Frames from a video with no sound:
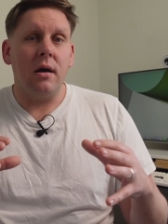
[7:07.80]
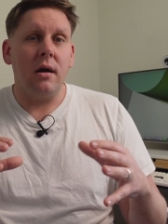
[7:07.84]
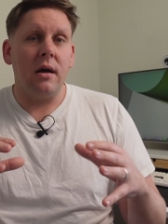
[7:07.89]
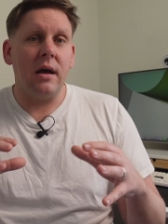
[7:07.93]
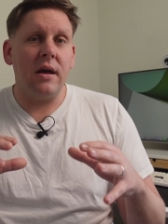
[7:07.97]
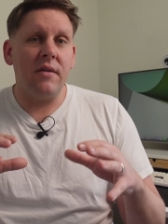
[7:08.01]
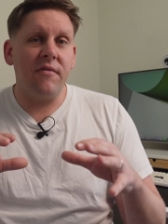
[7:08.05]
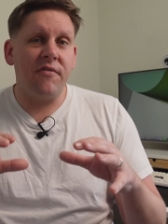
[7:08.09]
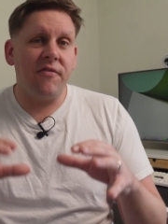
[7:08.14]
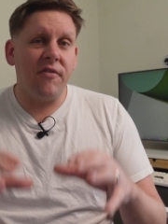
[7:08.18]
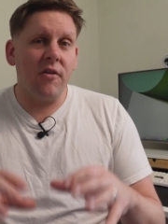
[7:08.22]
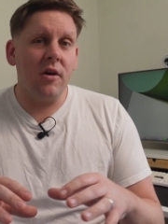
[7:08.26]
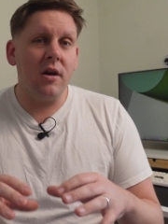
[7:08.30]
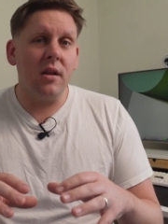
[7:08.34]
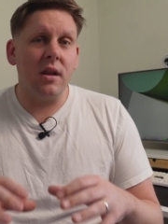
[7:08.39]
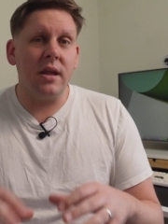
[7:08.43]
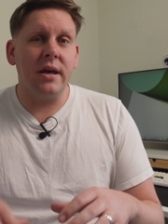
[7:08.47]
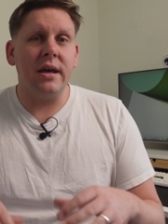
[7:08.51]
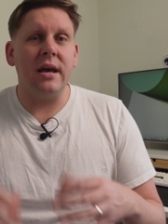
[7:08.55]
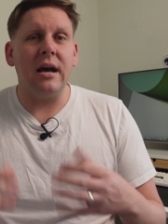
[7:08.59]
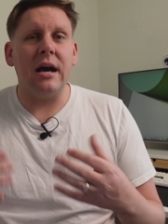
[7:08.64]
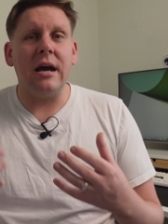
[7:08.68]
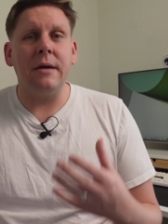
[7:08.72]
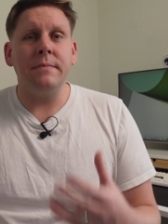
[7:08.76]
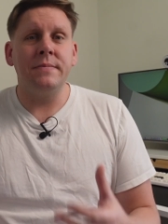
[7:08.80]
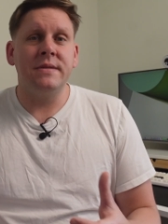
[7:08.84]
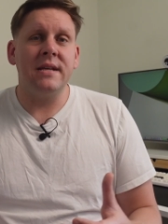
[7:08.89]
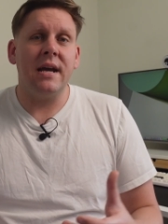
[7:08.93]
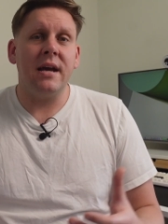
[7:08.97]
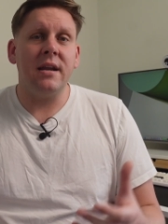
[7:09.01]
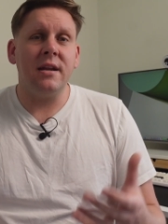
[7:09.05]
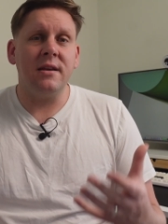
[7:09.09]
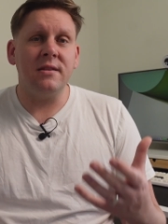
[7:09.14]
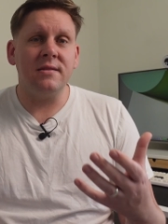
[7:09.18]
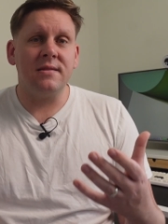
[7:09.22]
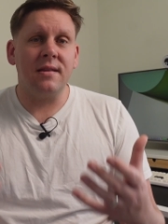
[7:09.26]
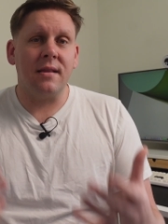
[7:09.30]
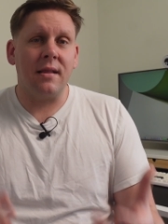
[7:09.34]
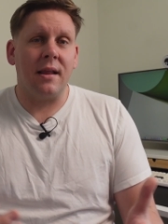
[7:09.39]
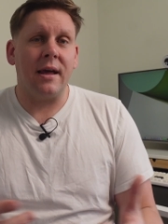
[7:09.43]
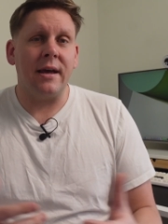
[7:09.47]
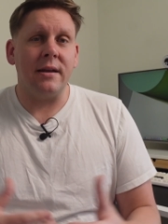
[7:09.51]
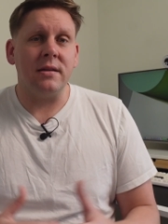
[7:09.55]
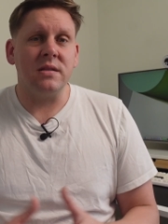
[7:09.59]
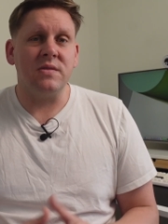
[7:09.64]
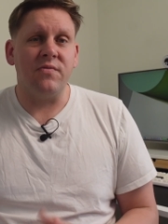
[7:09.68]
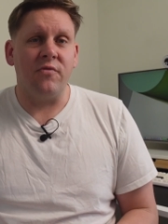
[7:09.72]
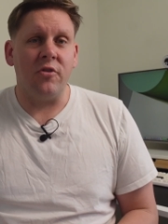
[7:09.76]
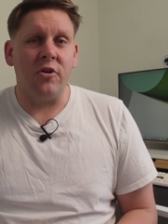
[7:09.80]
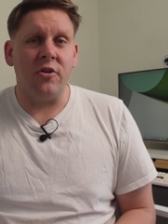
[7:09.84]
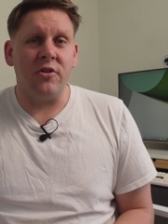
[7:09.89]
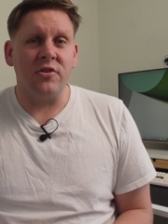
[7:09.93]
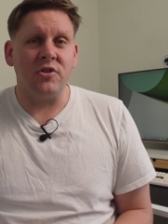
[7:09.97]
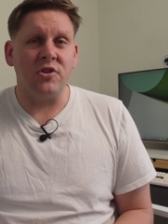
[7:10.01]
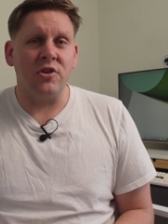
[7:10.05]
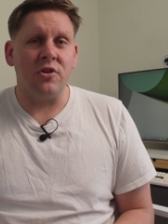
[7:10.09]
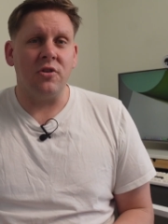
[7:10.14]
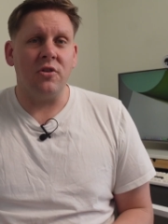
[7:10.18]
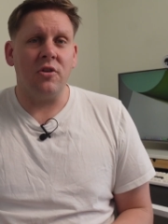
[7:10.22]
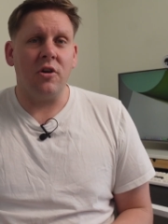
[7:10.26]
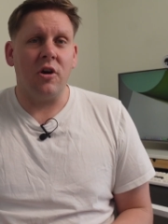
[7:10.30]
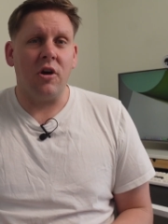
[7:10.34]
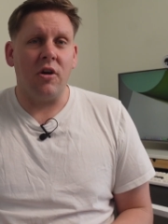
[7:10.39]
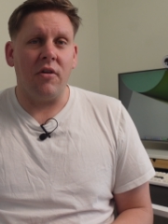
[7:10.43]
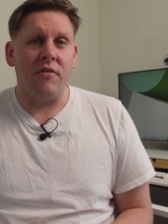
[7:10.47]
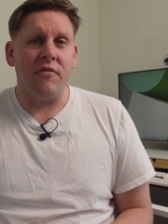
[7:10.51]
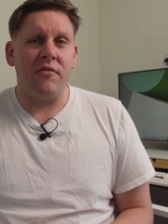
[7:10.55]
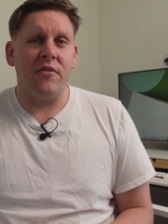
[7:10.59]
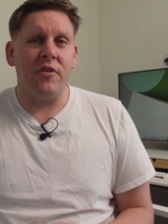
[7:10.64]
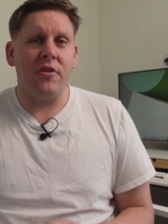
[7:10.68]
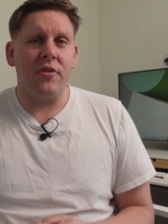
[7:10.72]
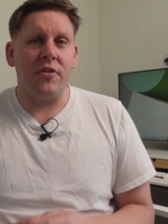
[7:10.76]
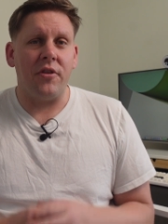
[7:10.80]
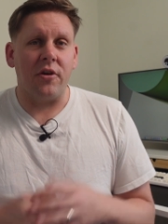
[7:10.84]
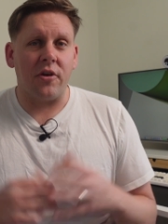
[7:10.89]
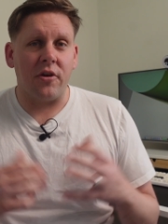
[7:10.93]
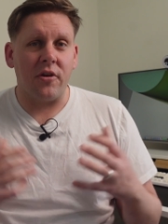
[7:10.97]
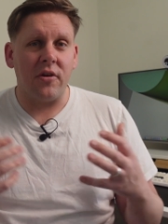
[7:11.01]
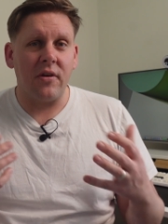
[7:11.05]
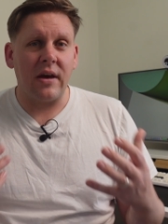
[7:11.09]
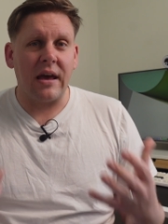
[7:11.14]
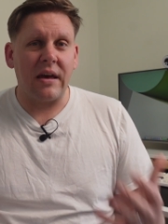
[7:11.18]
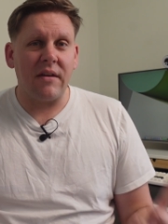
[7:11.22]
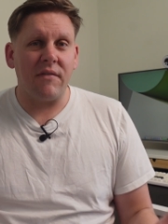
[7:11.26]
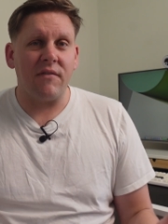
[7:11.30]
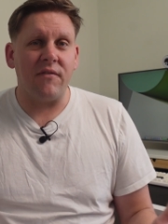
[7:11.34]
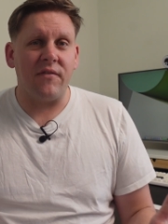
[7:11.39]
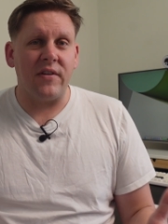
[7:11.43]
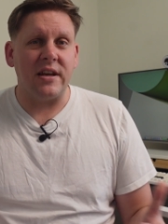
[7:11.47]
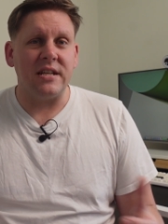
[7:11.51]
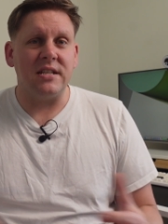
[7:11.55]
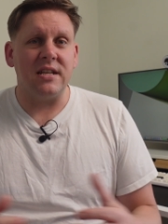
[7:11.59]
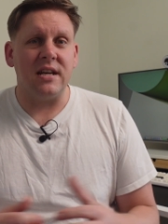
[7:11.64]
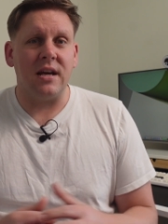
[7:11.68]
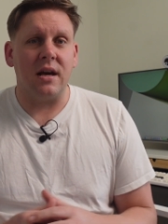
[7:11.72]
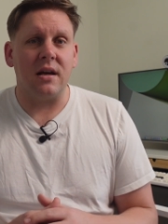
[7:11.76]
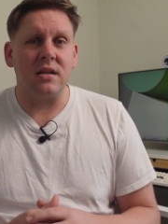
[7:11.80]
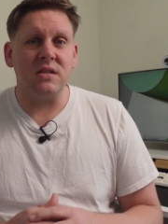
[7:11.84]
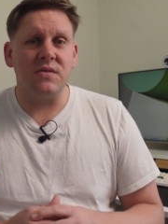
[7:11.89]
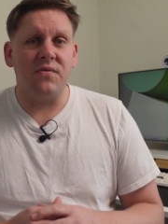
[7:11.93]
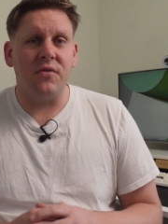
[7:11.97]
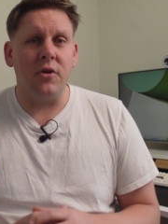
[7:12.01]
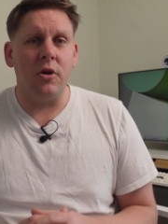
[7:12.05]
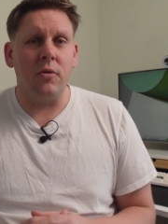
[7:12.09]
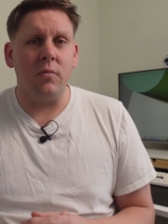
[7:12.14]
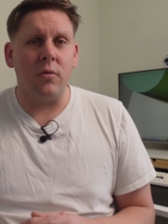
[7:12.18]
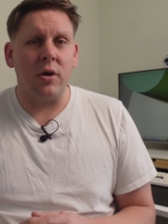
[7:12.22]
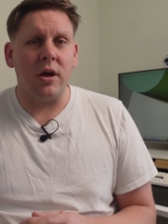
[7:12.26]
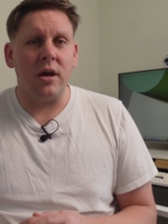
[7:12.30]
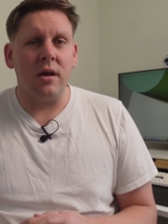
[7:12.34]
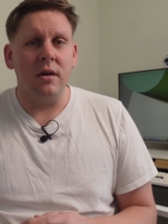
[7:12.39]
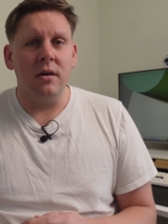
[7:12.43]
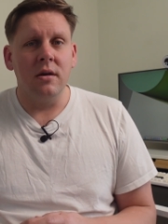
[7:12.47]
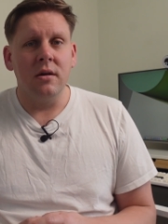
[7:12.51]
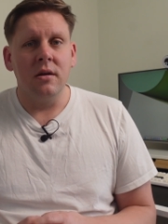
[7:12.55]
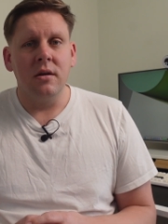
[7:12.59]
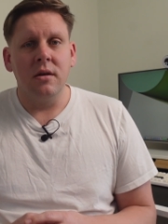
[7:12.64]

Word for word: And finally, updating to the latest version of the VTX firmware.